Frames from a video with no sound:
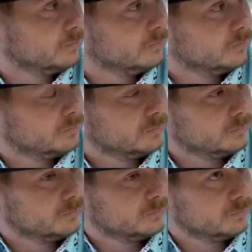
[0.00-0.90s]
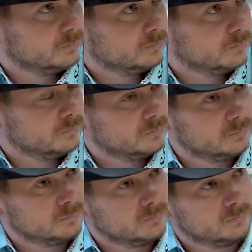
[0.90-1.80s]

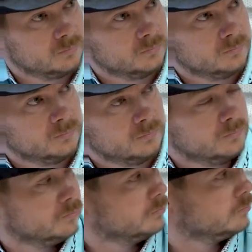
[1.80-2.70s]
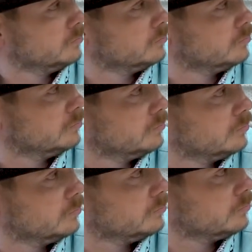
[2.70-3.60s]

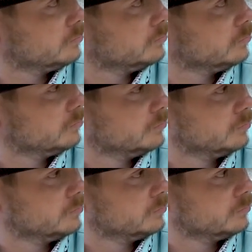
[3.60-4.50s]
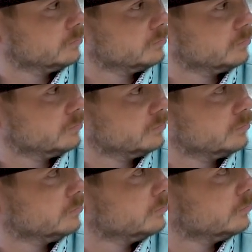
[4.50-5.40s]

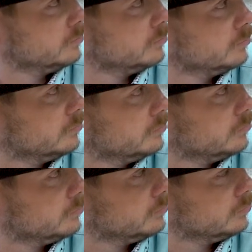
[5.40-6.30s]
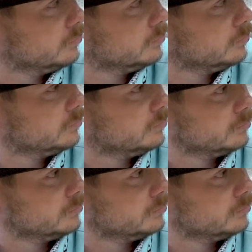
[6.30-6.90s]
(silent)